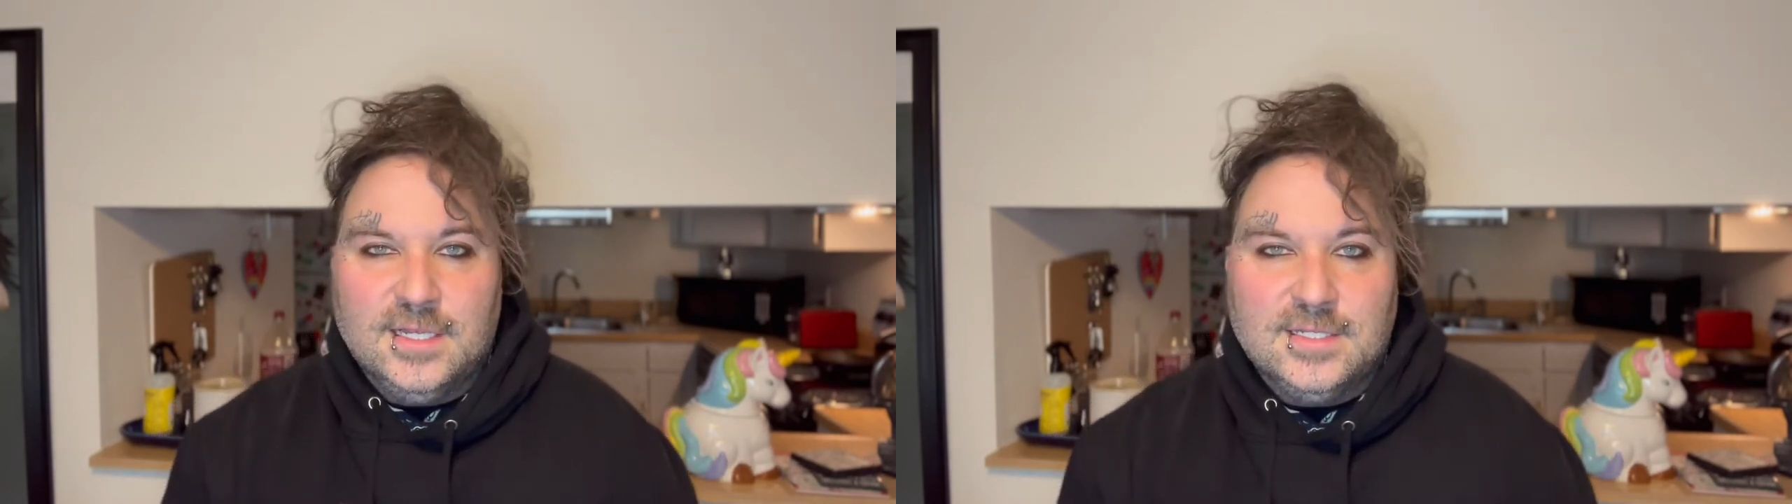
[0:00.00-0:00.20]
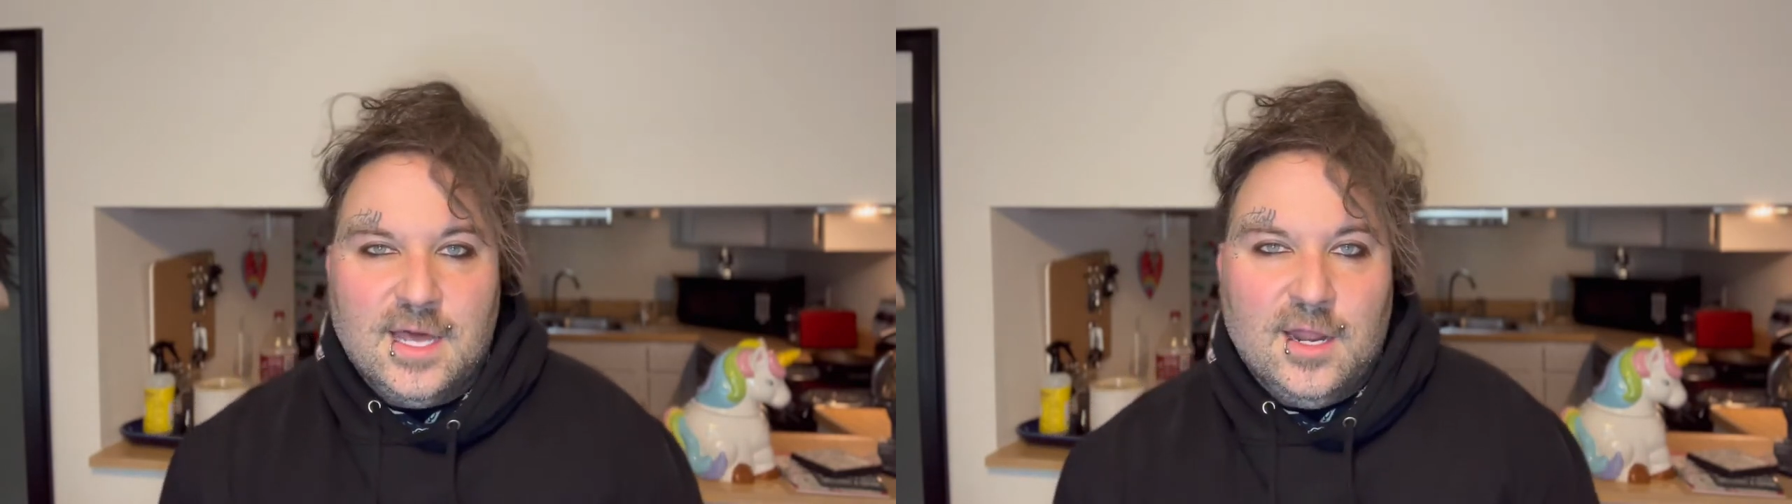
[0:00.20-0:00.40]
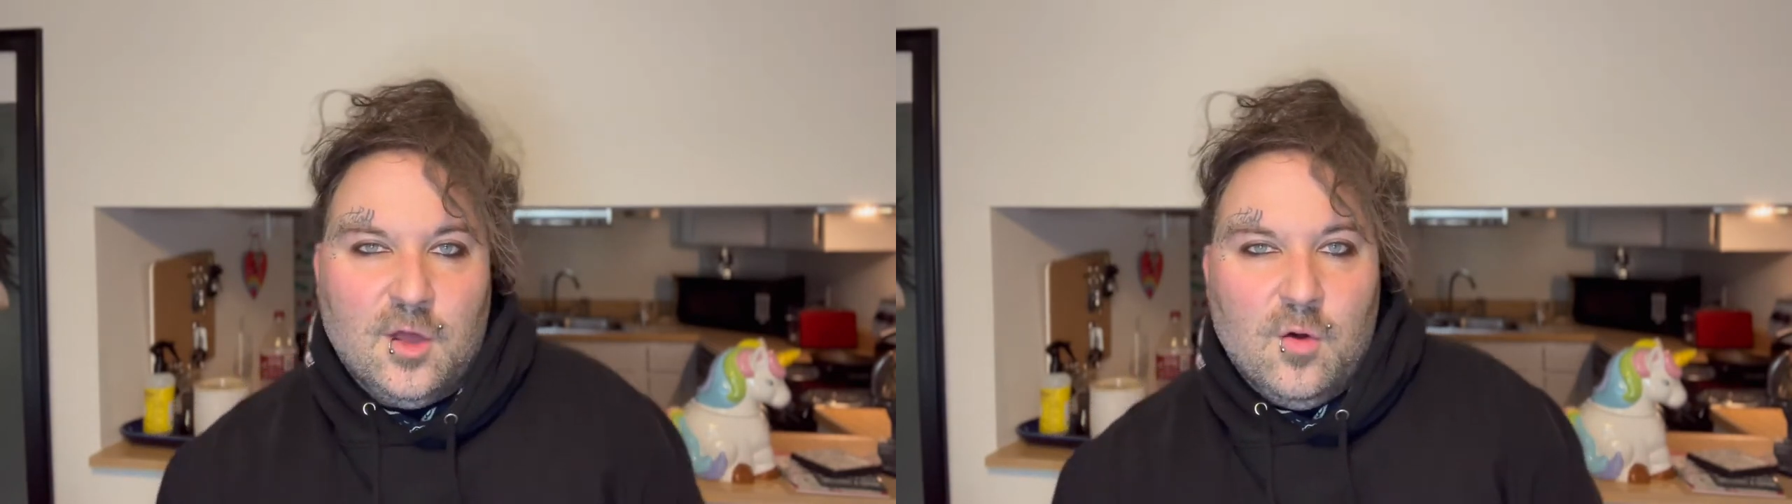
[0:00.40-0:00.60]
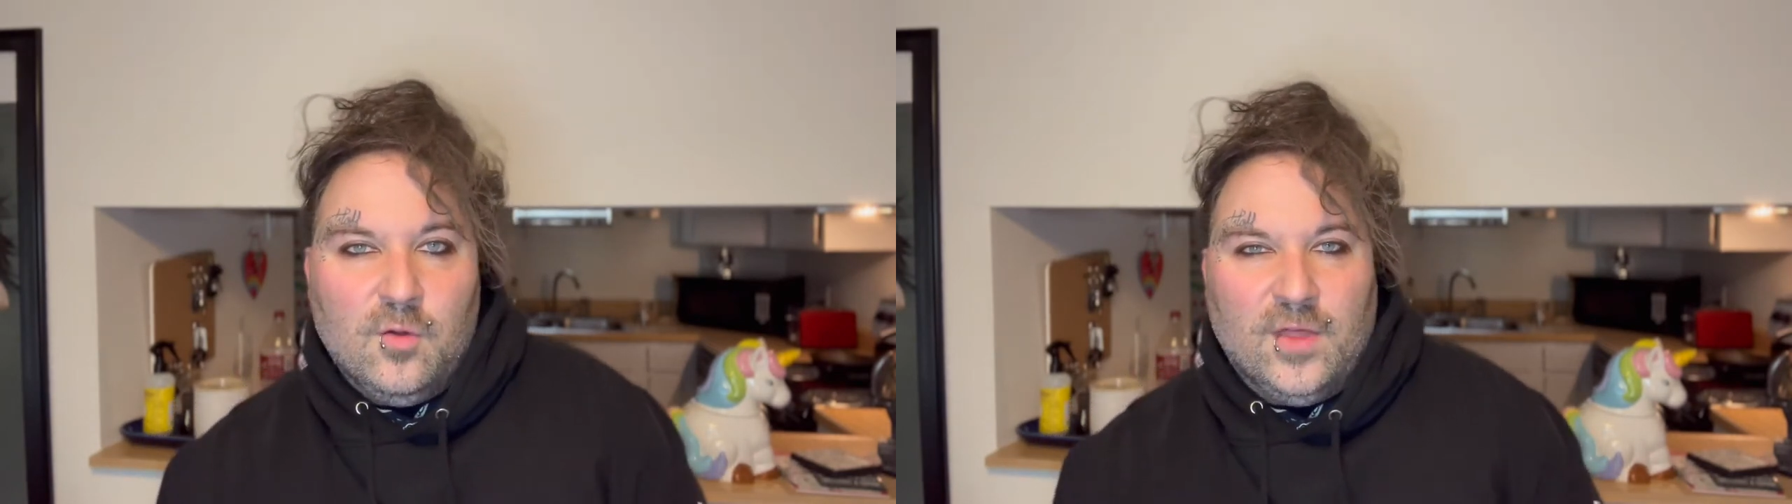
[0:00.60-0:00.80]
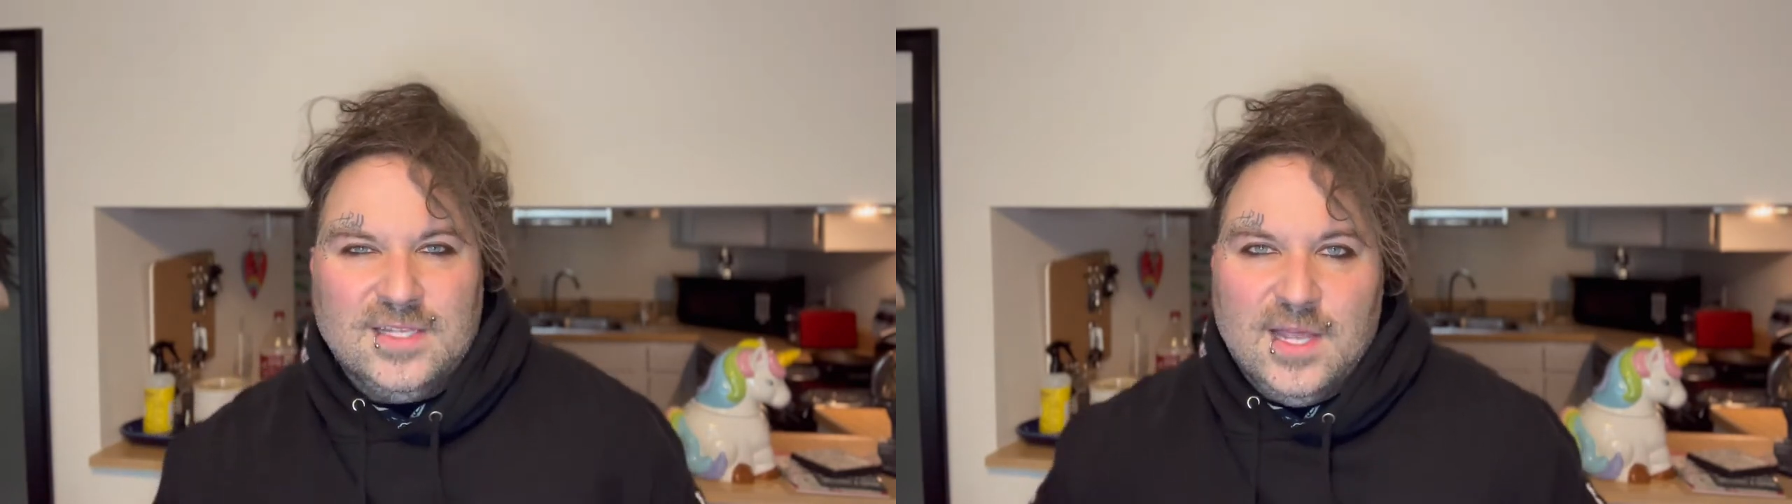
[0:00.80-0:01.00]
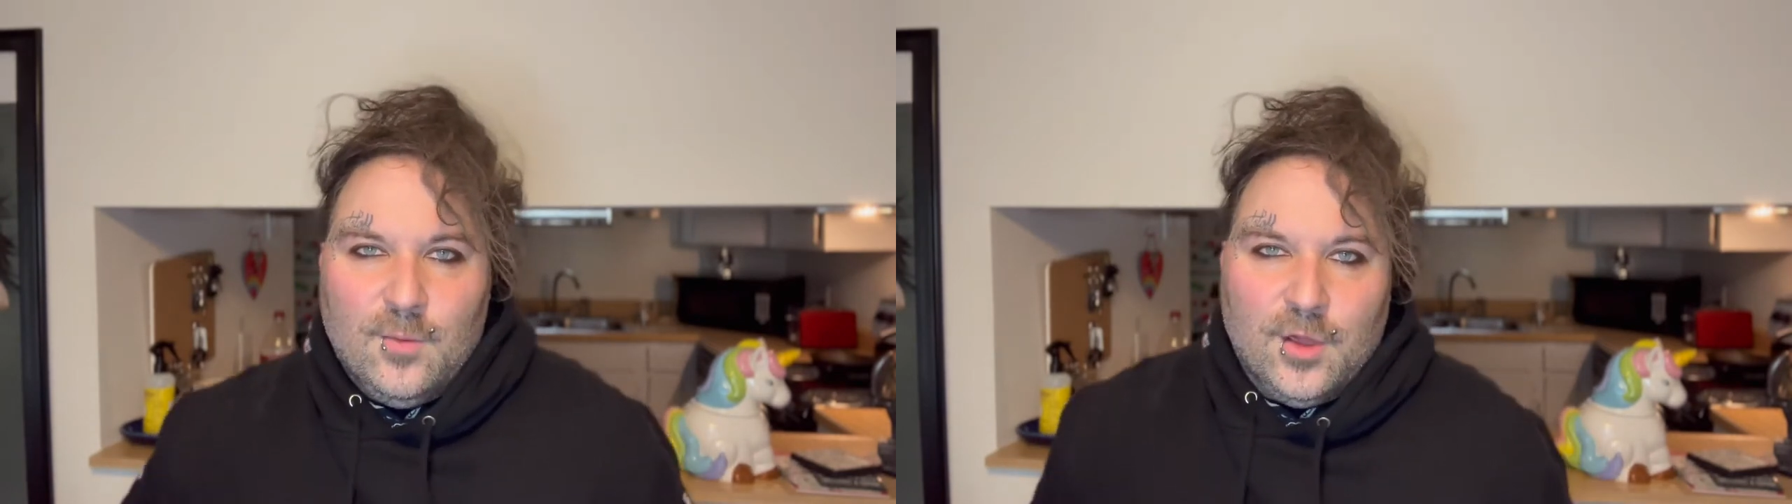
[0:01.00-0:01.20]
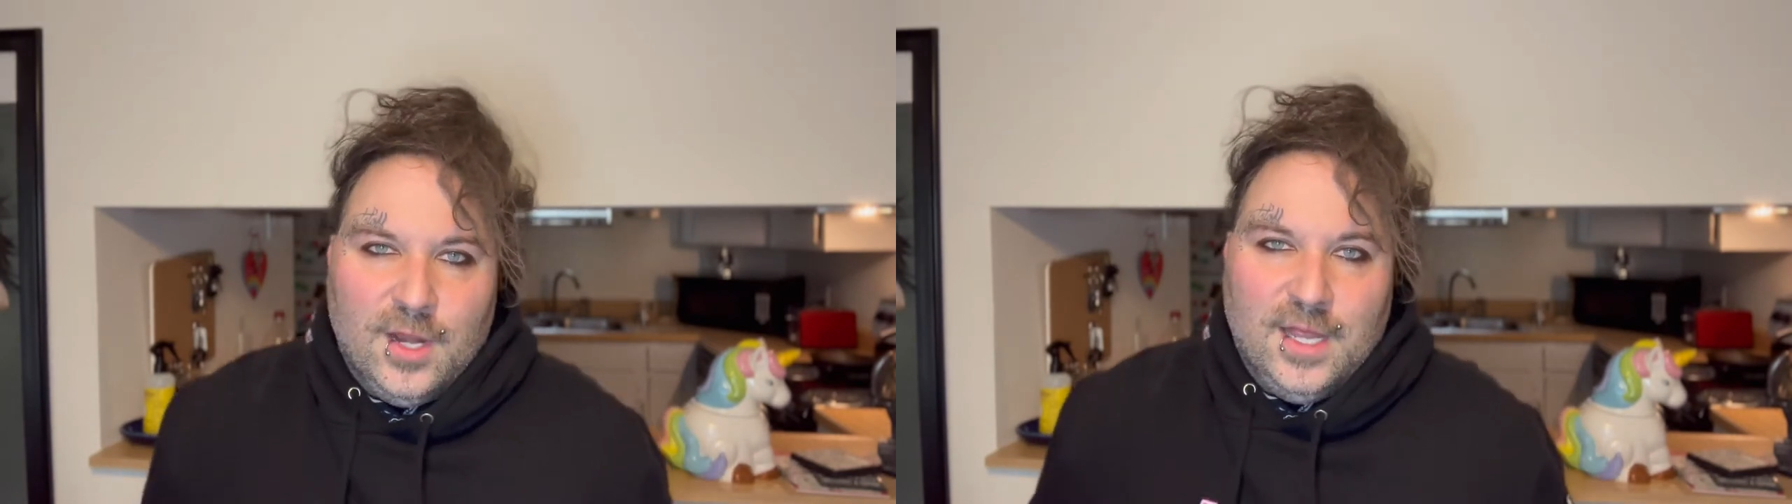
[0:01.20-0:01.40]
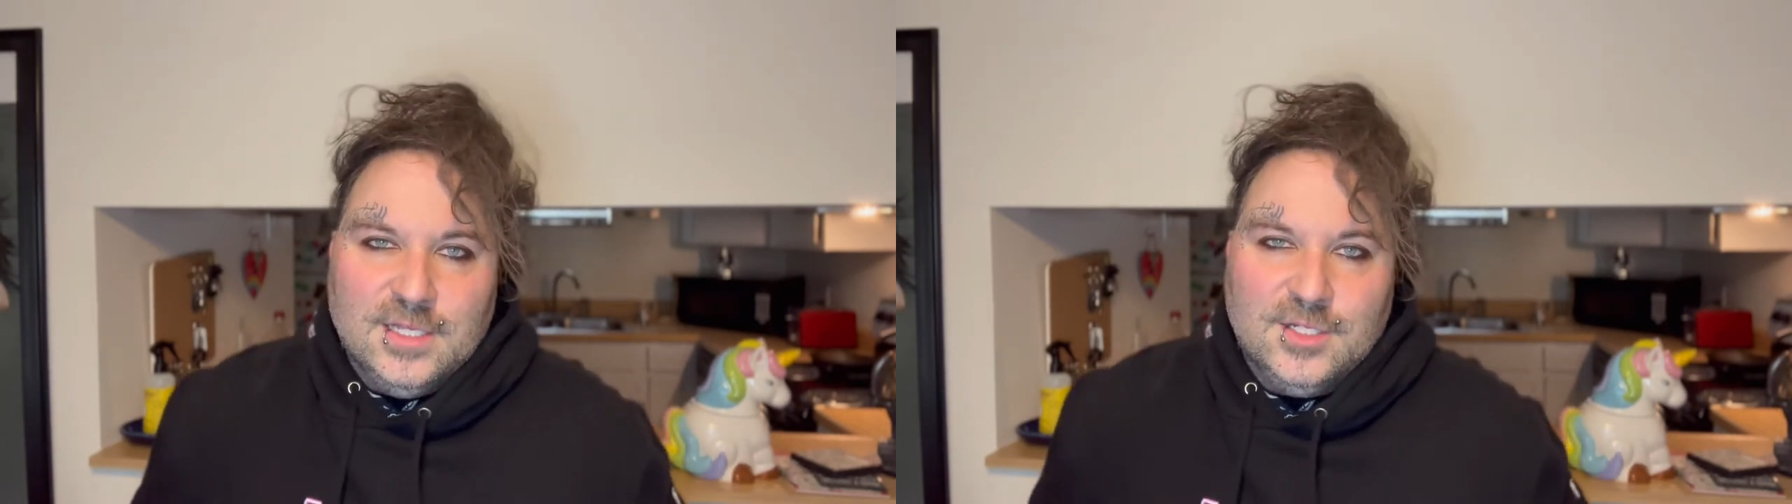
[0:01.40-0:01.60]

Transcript: It's kind of cold. They say we're going to get